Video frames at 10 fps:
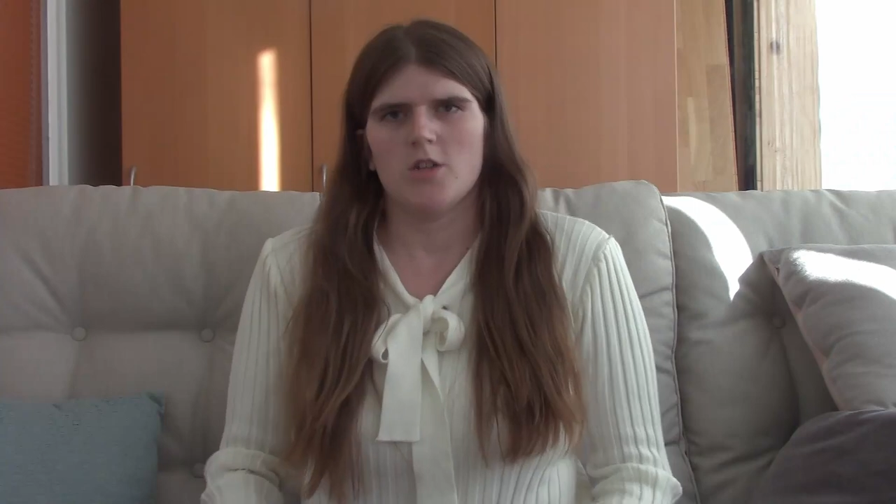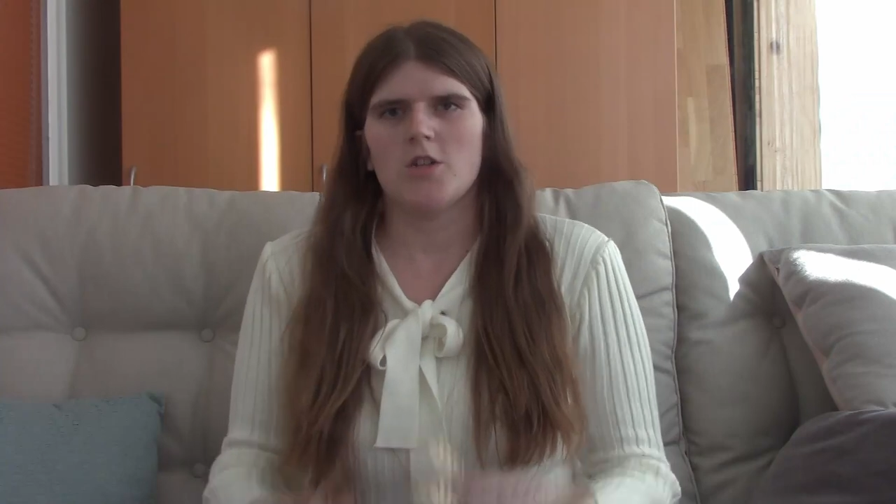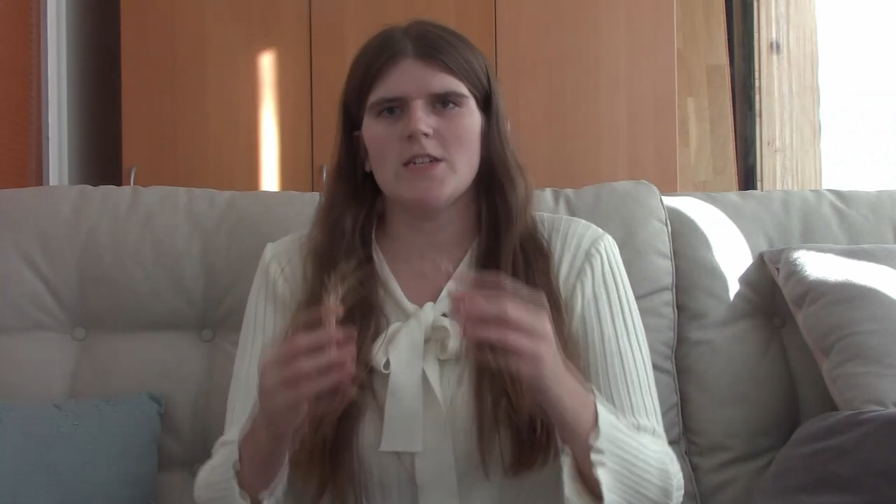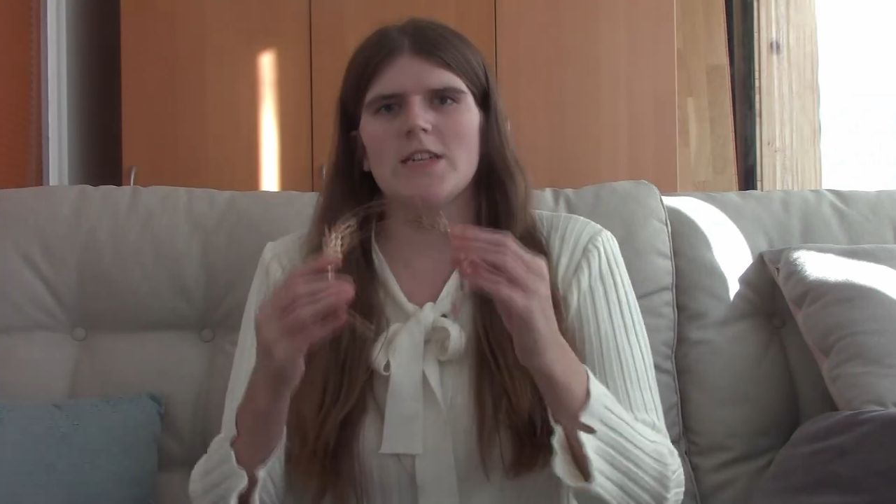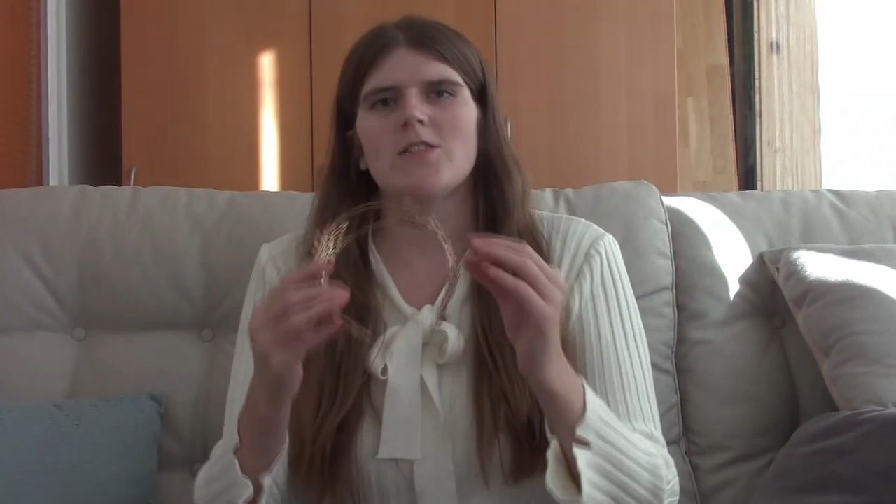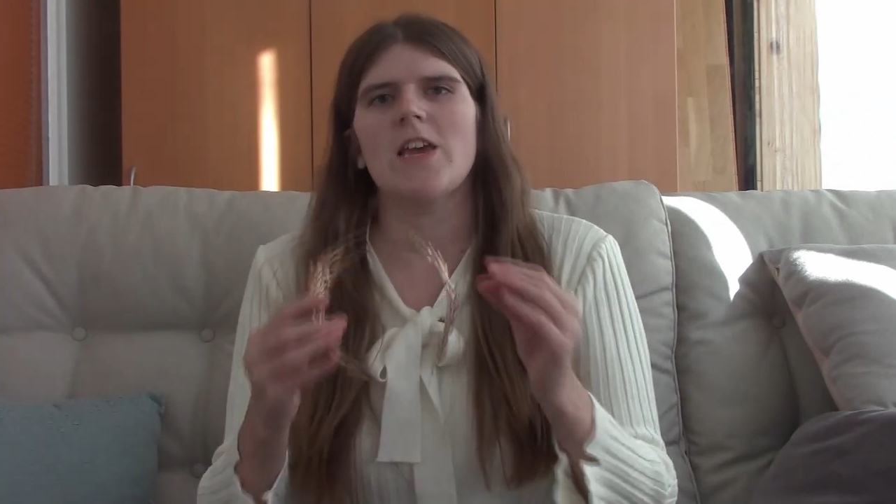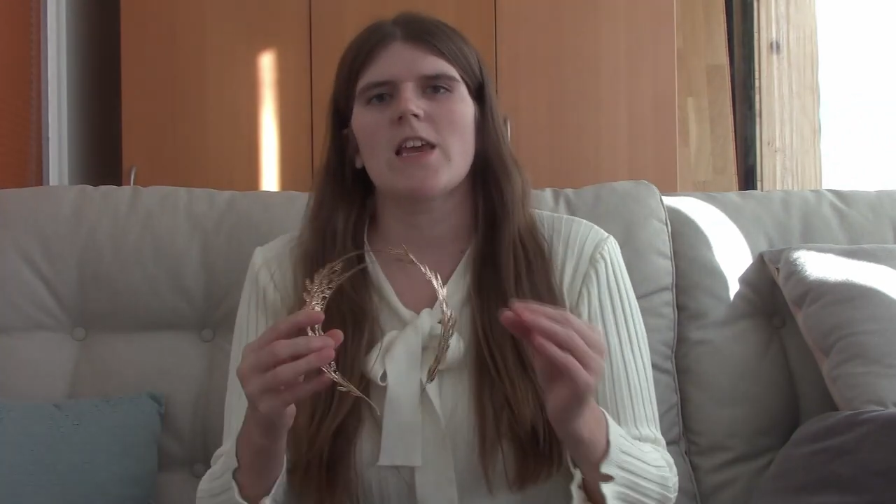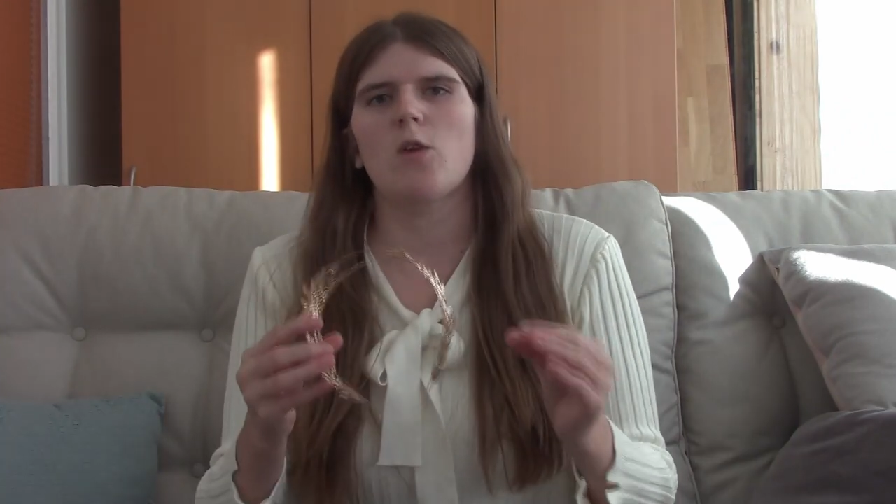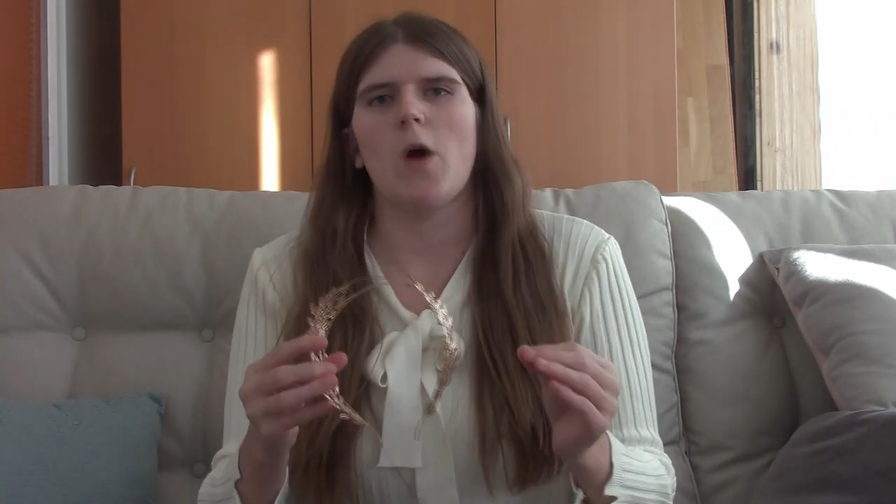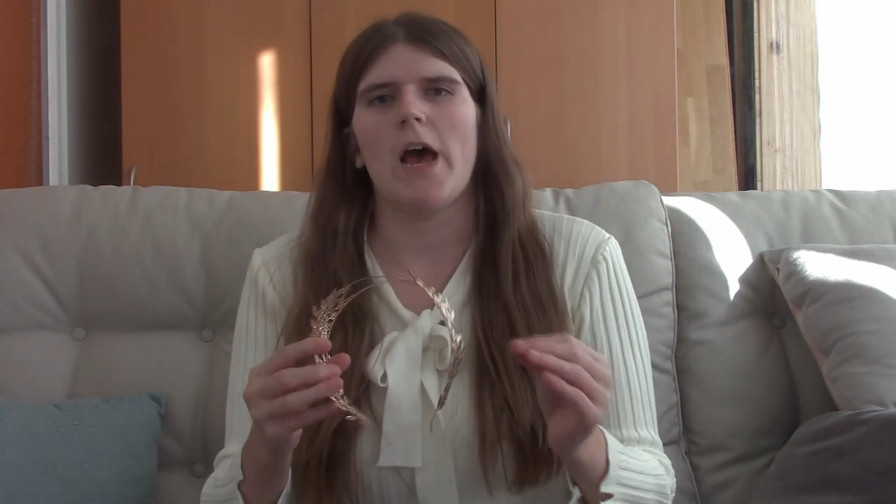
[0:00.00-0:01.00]
So it did
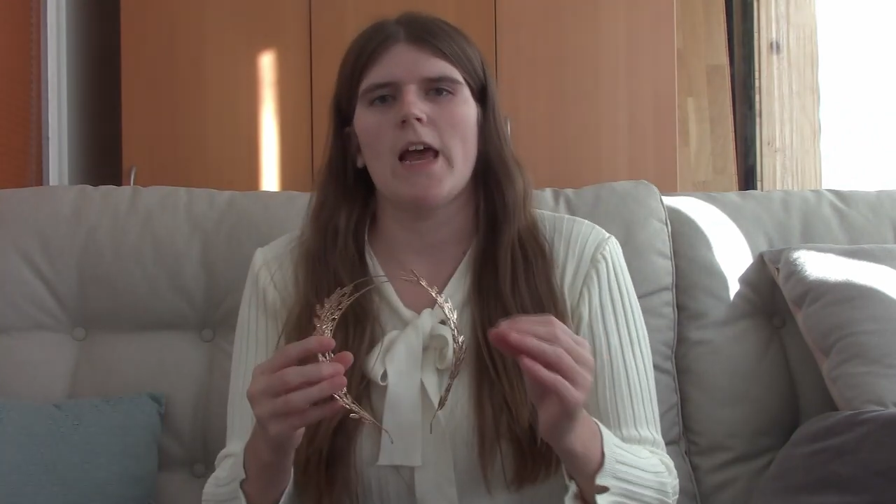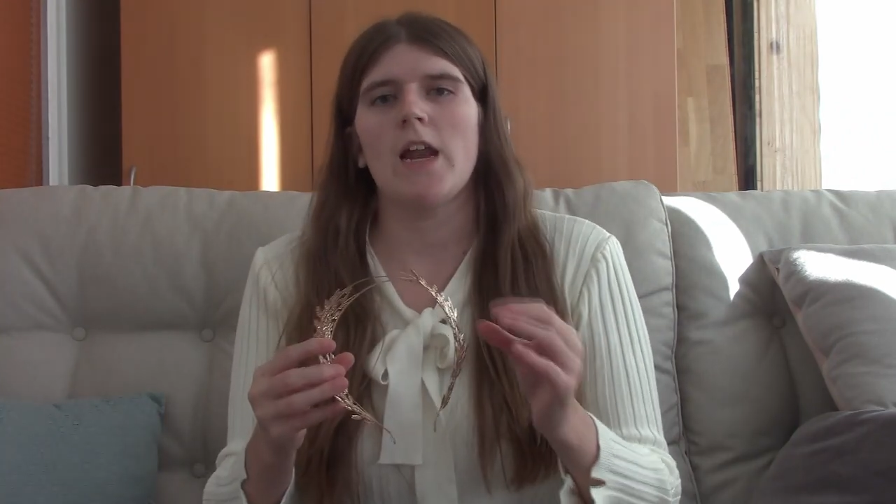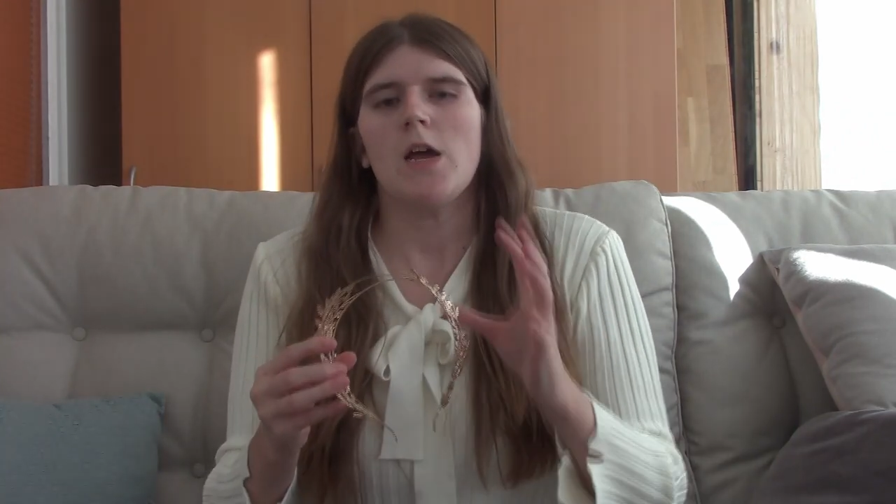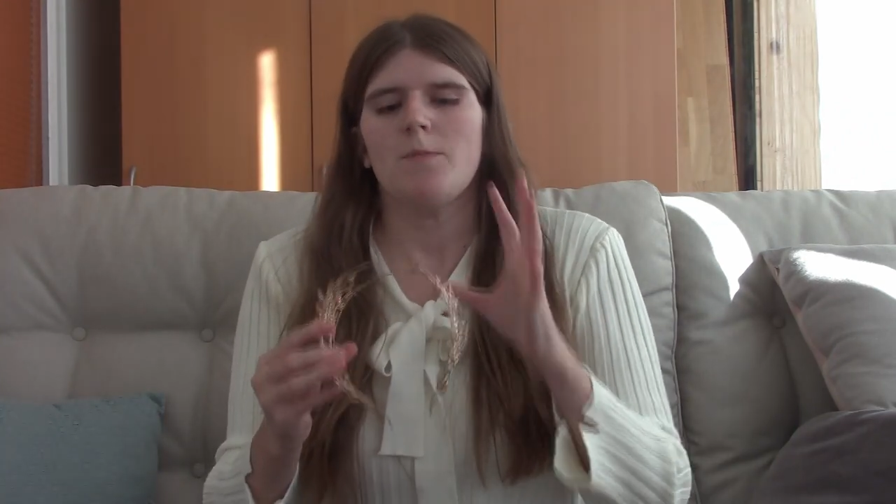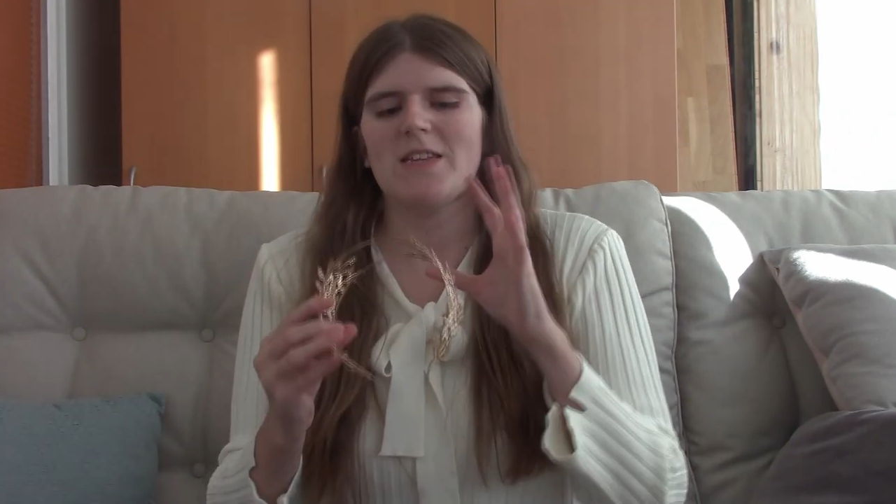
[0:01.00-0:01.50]
take a while,